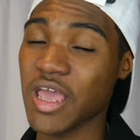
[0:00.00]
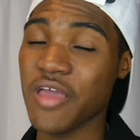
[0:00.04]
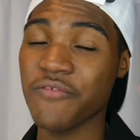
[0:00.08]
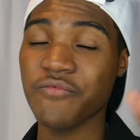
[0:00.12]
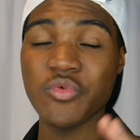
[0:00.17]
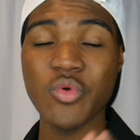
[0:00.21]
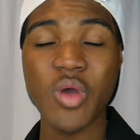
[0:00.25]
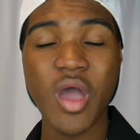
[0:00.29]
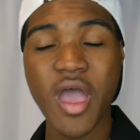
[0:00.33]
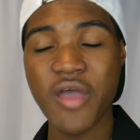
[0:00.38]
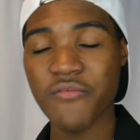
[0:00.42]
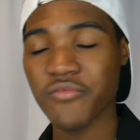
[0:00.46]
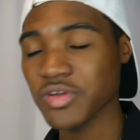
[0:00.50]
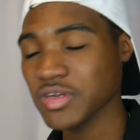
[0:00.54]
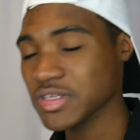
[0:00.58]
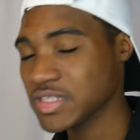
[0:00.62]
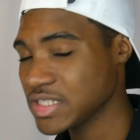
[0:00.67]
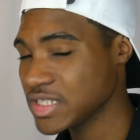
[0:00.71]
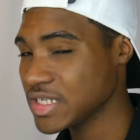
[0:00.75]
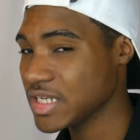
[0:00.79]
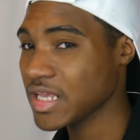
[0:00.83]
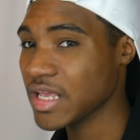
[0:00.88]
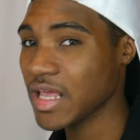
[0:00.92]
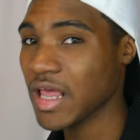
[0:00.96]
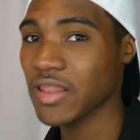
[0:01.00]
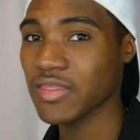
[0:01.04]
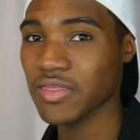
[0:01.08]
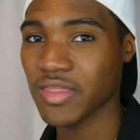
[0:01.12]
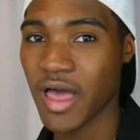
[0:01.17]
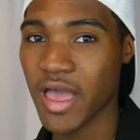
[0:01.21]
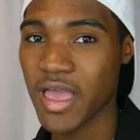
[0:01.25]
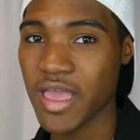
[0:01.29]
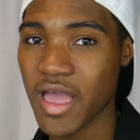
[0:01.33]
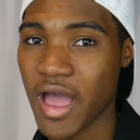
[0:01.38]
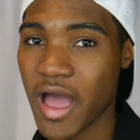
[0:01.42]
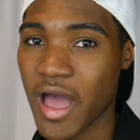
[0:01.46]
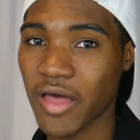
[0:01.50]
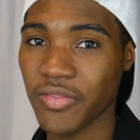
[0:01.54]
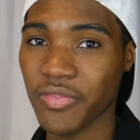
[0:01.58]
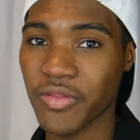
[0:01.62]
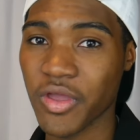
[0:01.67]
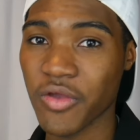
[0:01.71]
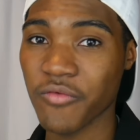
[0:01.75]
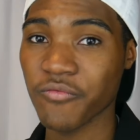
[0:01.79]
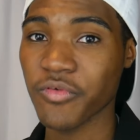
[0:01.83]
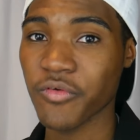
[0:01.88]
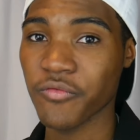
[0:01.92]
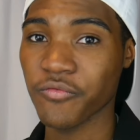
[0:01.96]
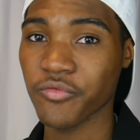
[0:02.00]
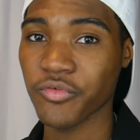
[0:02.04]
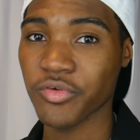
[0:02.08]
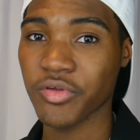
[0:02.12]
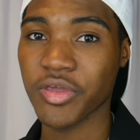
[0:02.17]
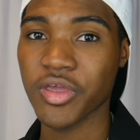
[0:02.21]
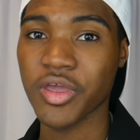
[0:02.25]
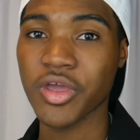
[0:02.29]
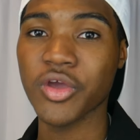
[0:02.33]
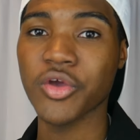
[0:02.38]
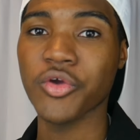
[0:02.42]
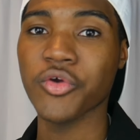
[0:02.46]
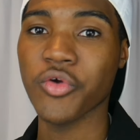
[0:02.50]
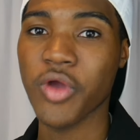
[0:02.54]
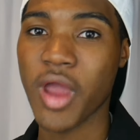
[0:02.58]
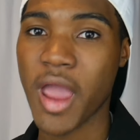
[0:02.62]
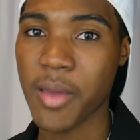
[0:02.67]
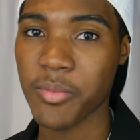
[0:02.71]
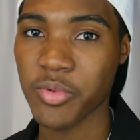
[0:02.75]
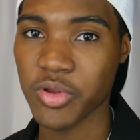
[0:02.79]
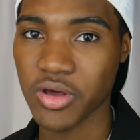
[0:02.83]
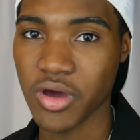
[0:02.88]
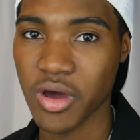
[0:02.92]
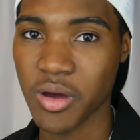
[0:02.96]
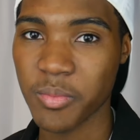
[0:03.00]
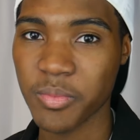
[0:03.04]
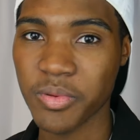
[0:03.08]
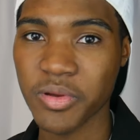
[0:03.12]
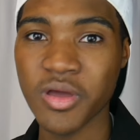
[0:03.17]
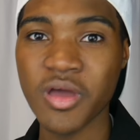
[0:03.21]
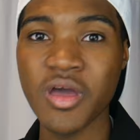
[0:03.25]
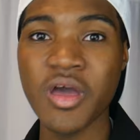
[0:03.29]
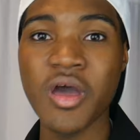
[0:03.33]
If you ever see Enlight on there for free, grab it up.